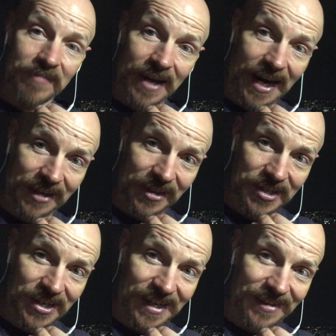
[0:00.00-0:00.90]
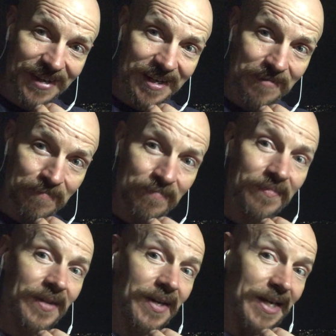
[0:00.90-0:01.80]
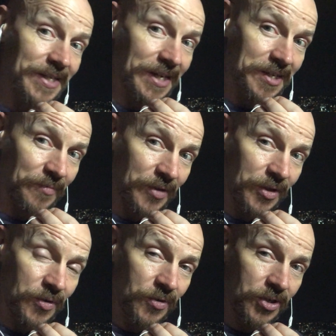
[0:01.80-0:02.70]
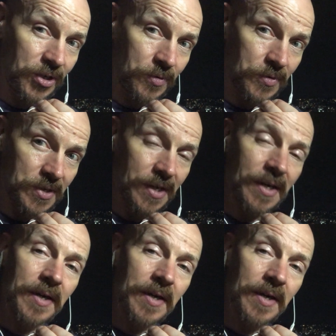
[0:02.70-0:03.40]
How do they say it then? Is that something you could use?